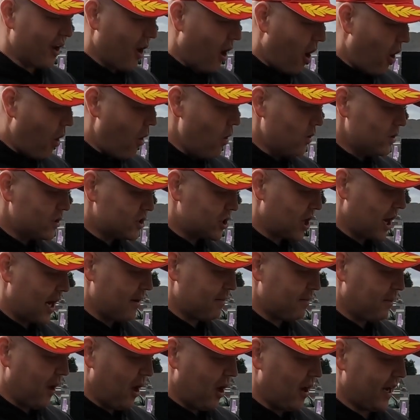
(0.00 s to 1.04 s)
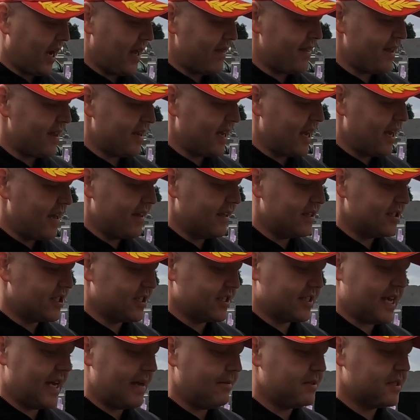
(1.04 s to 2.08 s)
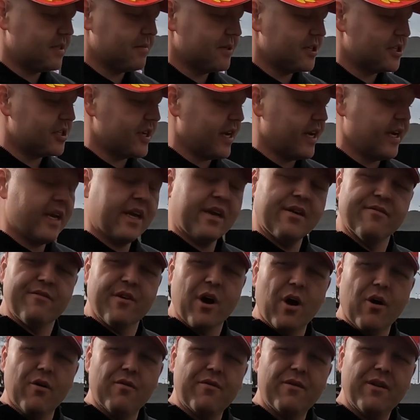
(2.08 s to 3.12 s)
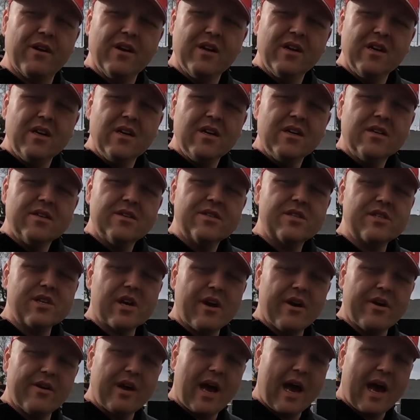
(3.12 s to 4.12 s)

an old truck block, and then yeah, there's just heaps of machining involved. So